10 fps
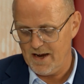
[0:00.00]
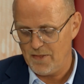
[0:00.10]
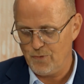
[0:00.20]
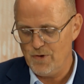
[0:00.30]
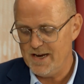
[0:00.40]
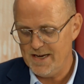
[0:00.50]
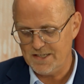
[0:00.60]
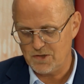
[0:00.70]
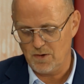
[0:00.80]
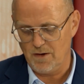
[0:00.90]
three
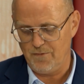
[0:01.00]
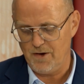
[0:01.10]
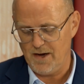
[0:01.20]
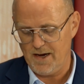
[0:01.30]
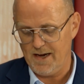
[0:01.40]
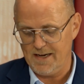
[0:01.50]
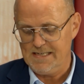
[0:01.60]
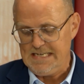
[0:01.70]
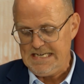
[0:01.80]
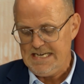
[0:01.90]
sort of
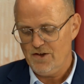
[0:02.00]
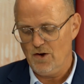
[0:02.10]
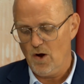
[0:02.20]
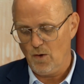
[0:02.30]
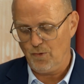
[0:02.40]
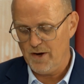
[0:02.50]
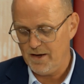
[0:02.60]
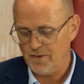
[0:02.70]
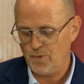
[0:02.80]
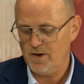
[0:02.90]

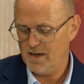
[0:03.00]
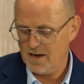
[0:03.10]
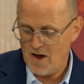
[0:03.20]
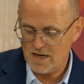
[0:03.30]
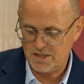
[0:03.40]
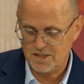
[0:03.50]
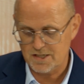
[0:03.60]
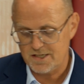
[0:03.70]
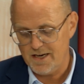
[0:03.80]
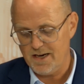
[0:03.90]
three
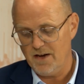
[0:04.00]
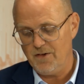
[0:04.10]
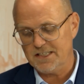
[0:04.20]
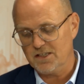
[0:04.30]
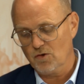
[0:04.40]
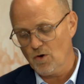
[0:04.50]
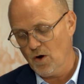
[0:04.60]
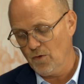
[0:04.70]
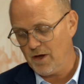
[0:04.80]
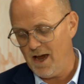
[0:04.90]
advantages here: investor
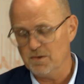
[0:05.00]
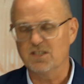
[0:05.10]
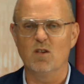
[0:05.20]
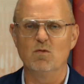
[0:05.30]
growth, capital